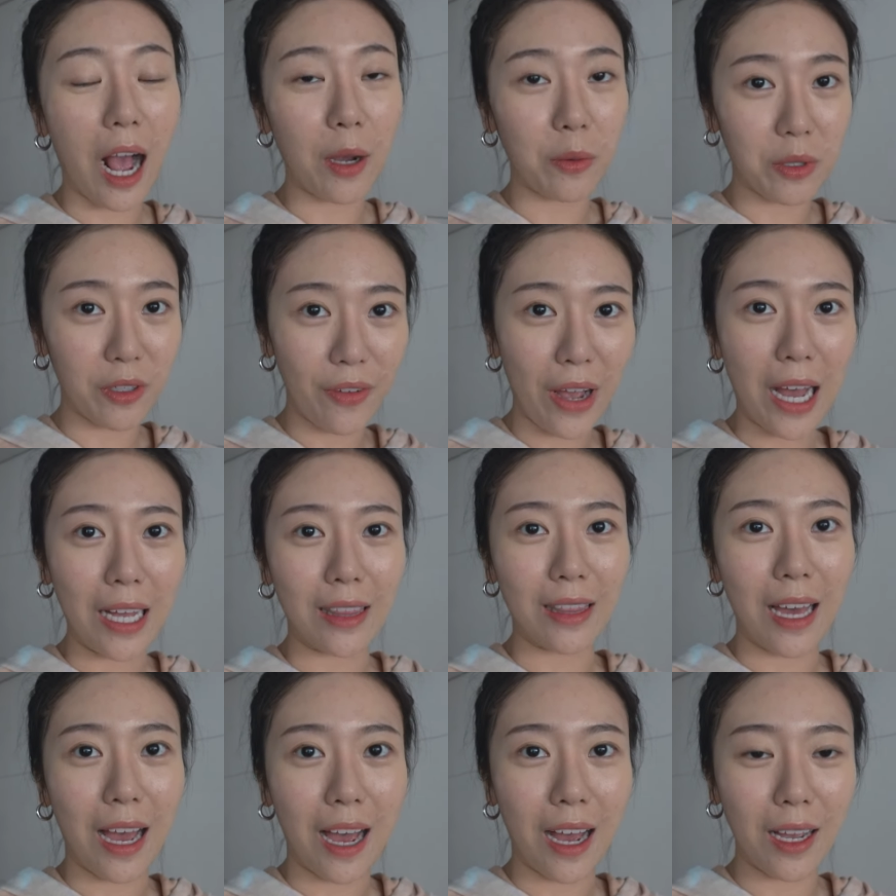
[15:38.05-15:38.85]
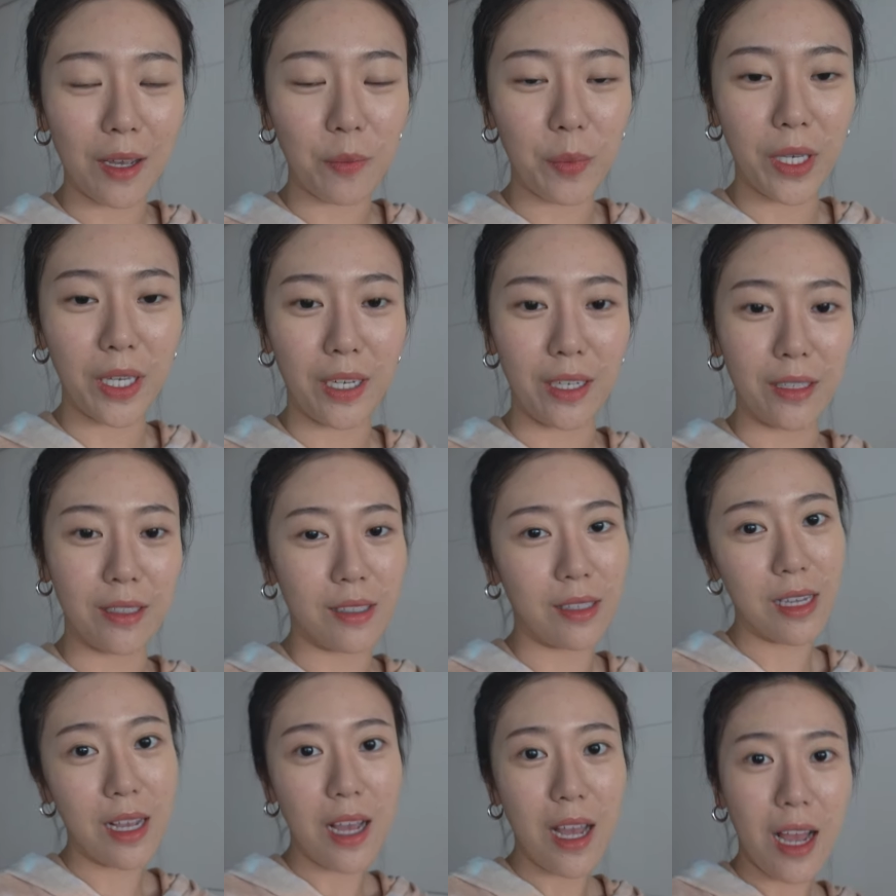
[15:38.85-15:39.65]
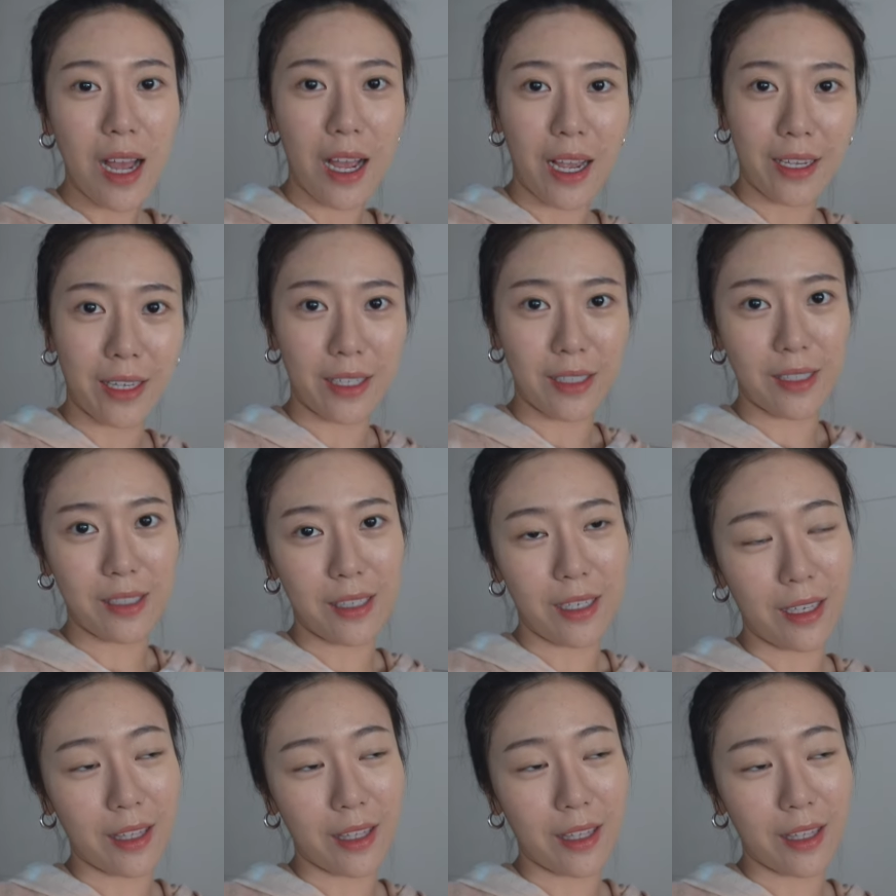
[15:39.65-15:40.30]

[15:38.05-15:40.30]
I would have had that, because I guess